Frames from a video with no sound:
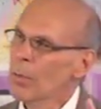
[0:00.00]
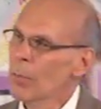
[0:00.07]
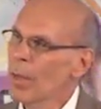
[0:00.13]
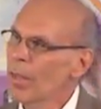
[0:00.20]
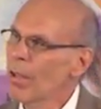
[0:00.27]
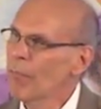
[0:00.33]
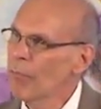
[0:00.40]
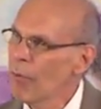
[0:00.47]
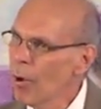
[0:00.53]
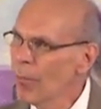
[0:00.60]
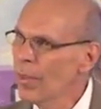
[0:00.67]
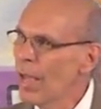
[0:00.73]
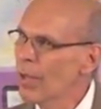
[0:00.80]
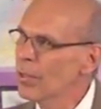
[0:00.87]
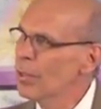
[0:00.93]
when they
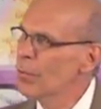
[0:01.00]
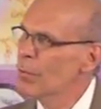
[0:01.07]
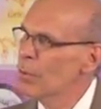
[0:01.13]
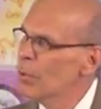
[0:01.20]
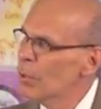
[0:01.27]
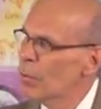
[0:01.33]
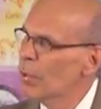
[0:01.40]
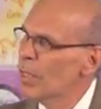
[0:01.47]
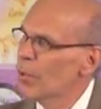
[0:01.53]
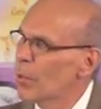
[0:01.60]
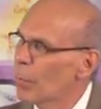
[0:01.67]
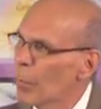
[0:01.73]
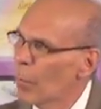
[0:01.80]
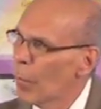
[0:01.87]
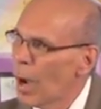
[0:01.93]
fall down, you
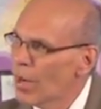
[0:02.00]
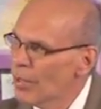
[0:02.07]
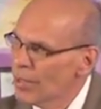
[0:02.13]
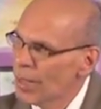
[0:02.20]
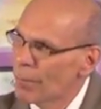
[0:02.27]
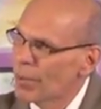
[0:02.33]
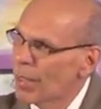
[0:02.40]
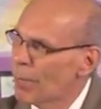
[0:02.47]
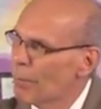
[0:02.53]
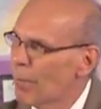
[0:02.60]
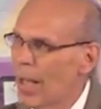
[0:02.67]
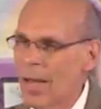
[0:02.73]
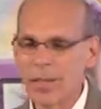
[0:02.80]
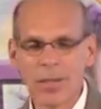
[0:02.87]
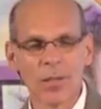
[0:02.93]
either watch them get
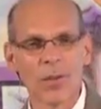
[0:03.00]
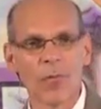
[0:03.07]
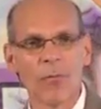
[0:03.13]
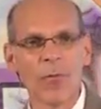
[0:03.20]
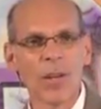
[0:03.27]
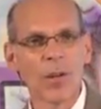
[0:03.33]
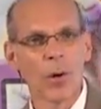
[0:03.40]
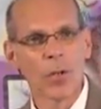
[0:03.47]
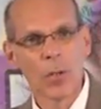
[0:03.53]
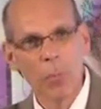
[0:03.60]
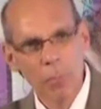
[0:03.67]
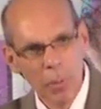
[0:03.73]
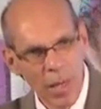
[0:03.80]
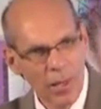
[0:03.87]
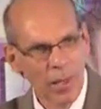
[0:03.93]
back to their feet, or you
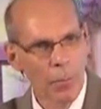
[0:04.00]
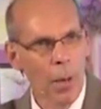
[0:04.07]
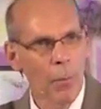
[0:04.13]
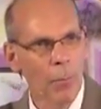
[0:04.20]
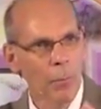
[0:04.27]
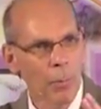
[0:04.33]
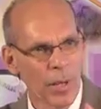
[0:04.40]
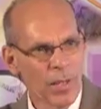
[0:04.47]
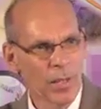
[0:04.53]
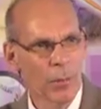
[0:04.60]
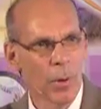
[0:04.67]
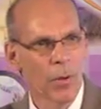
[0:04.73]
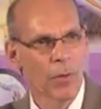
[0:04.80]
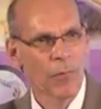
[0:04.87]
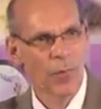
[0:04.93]
pick them up and place
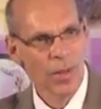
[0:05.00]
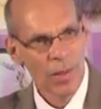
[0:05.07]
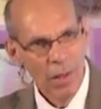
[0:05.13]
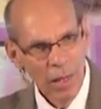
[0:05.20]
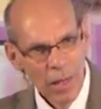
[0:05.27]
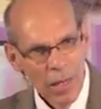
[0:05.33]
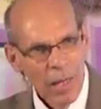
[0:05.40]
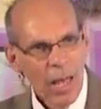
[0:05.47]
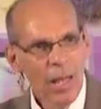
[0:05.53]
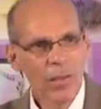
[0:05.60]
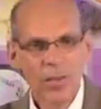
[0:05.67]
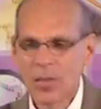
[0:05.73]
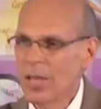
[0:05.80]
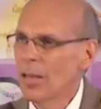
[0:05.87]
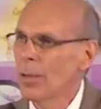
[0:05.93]
them on their feet
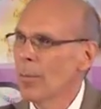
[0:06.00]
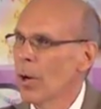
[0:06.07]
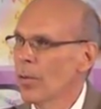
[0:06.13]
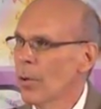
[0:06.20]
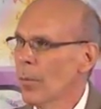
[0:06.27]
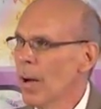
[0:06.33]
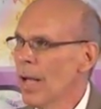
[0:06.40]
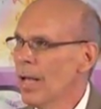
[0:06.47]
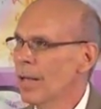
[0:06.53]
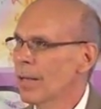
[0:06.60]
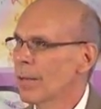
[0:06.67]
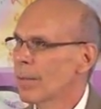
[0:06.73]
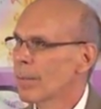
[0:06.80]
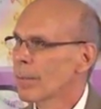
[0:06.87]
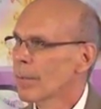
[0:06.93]
and send them on their way.
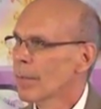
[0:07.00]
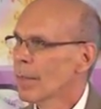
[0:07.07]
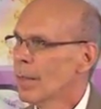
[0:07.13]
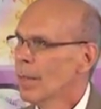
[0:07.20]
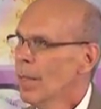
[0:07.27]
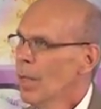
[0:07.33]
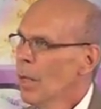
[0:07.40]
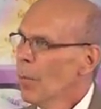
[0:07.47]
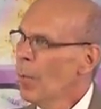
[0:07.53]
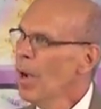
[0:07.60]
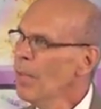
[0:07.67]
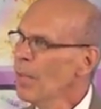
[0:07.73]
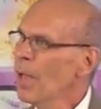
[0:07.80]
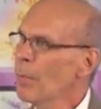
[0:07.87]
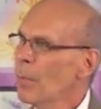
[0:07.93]

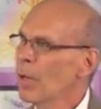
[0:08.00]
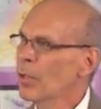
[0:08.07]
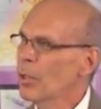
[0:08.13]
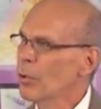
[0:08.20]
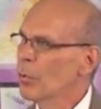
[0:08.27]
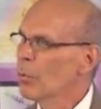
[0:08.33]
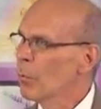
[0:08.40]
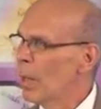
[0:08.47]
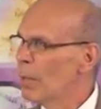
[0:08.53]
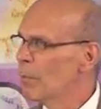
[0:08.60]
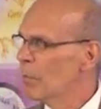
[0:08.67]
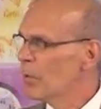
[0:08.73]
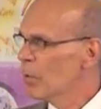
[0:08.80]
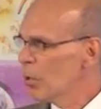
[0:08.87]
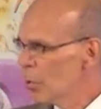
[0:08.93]
Why then,
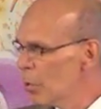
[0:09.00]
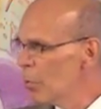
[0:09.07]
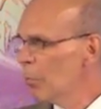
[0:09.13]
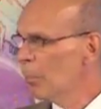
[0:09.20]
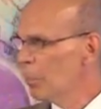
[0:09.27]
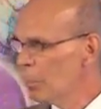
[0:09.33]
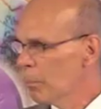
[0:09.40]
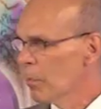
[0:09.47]
when new